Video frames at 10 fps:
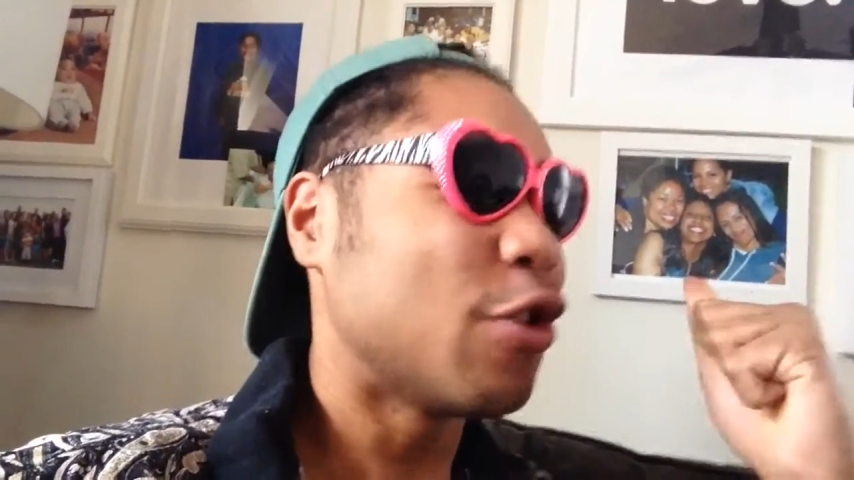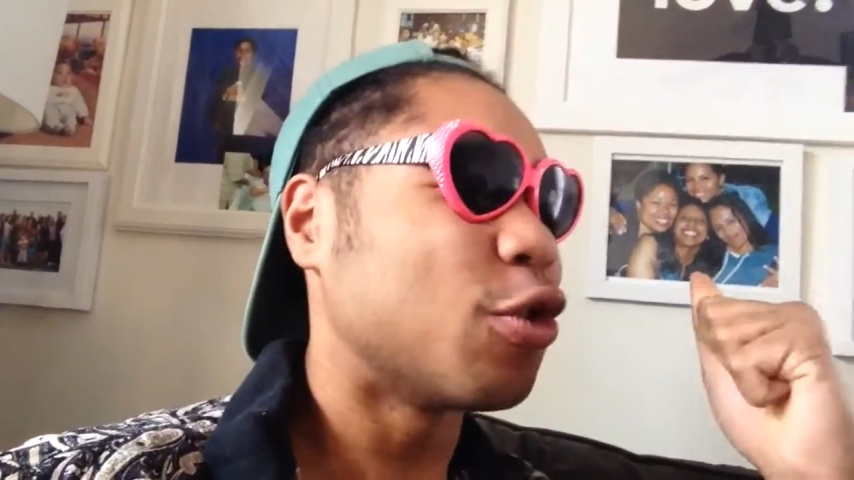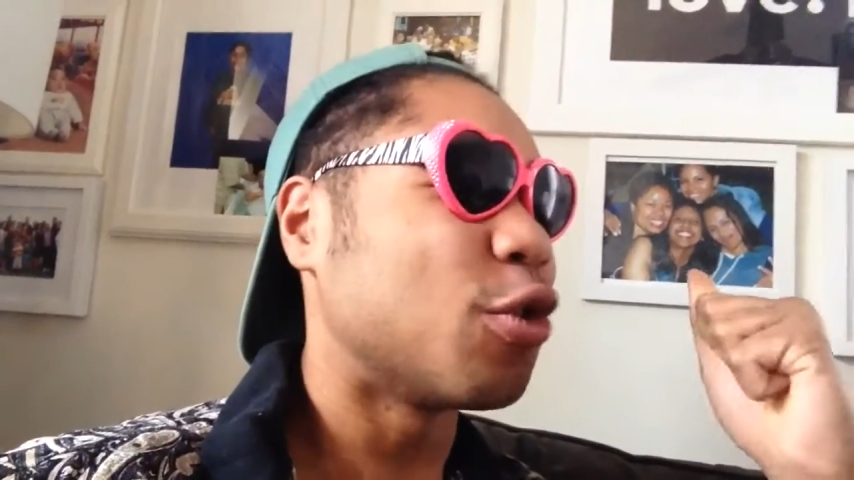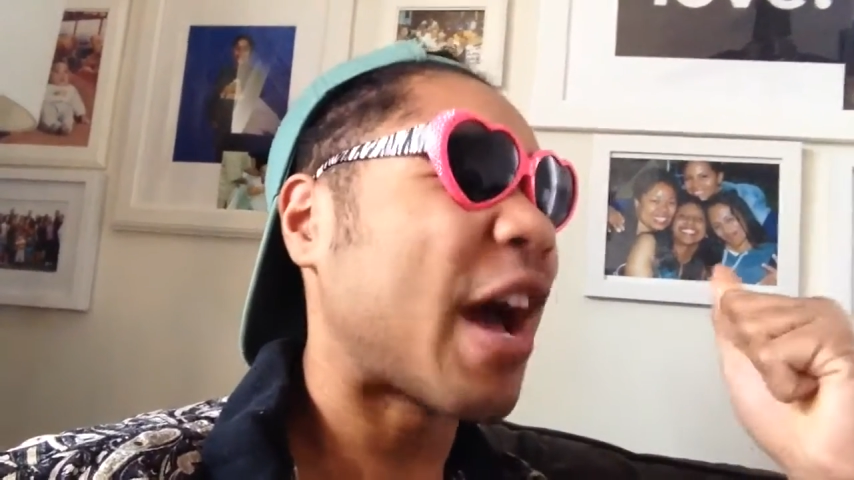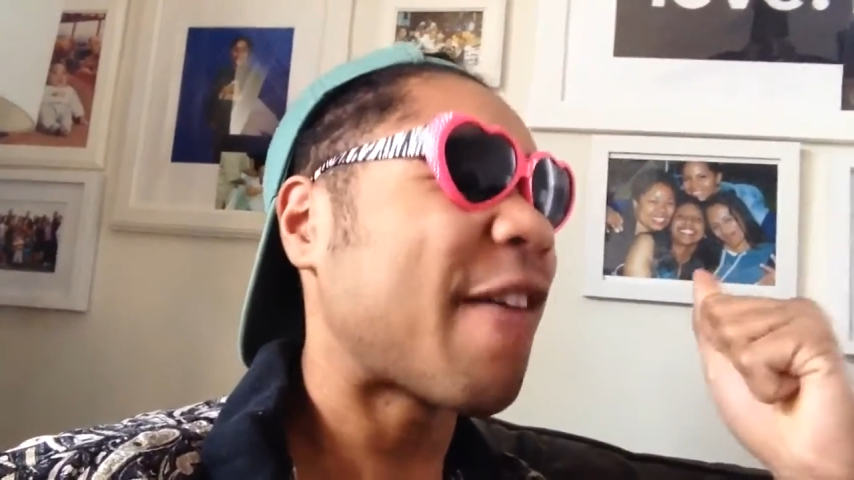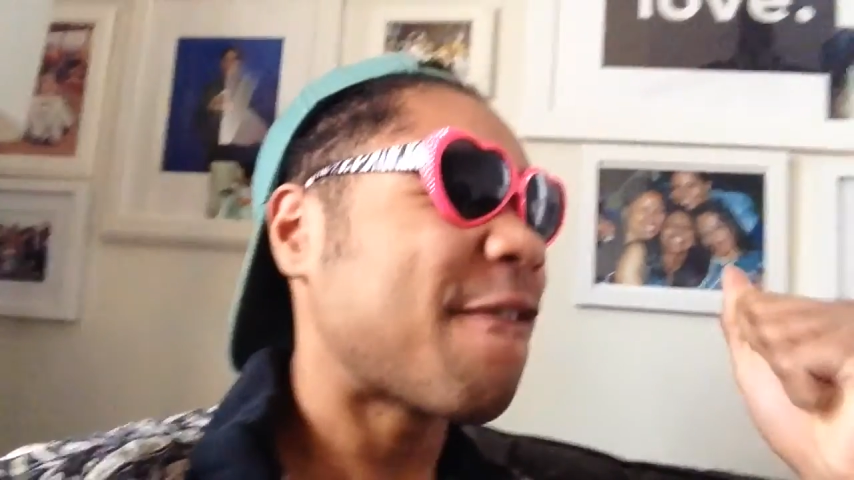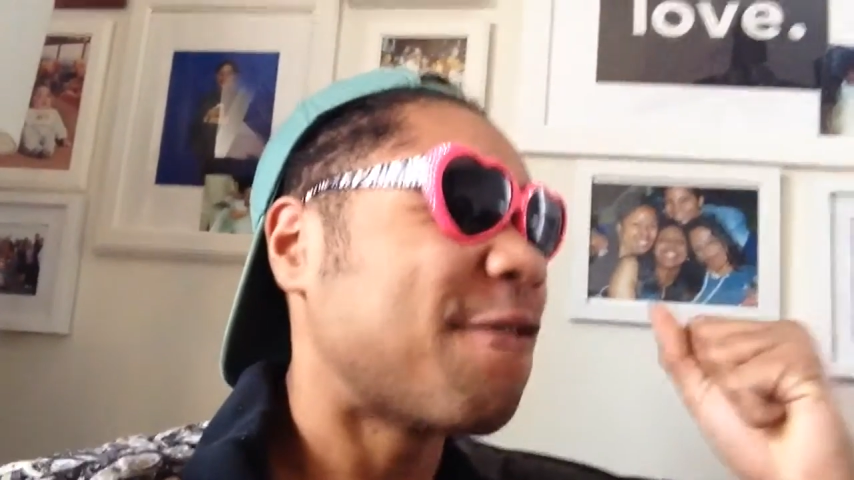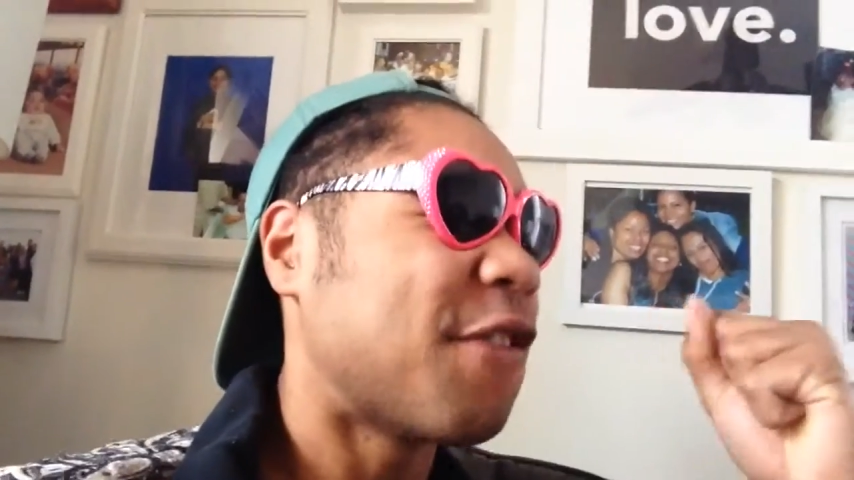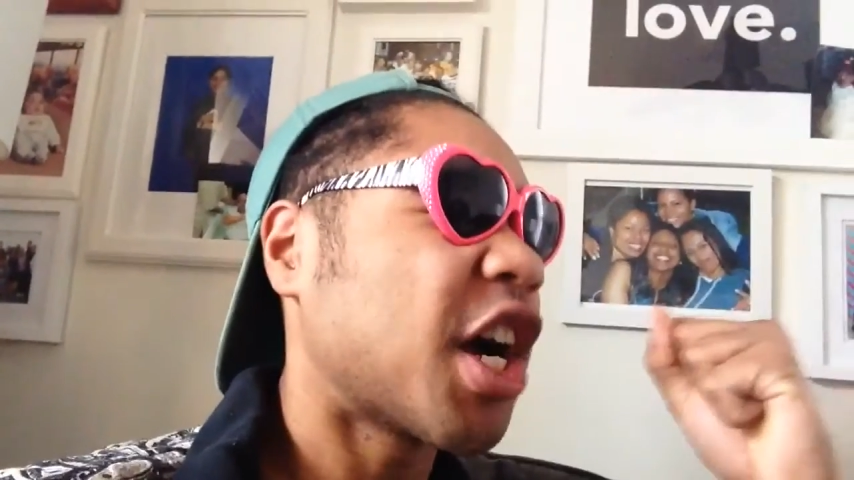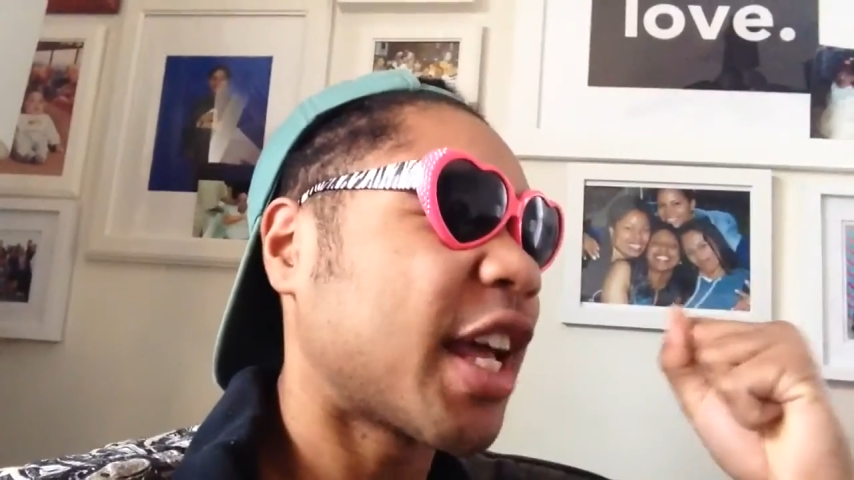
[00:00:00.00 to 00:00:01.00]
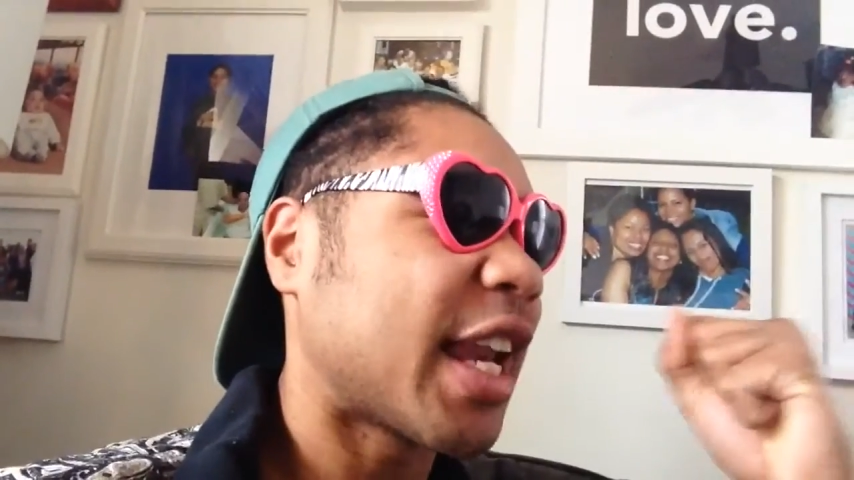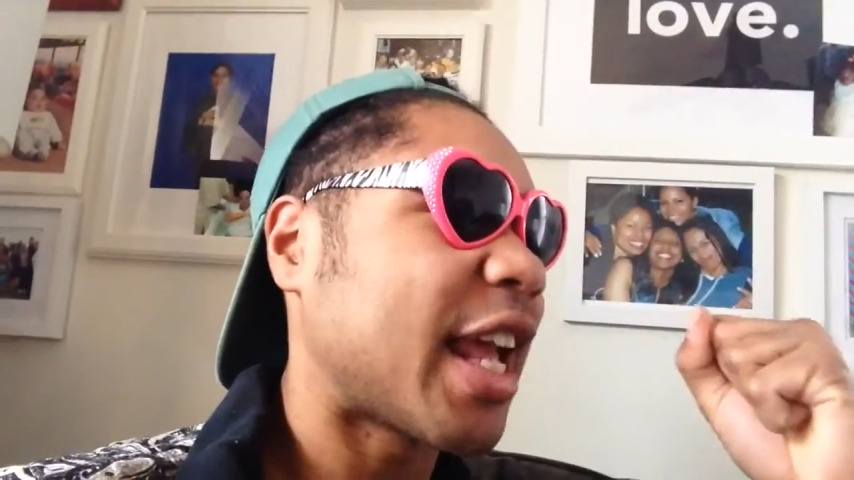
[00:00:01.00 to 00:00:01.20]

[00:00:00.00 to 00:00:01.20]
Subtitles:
you, dude. I fucking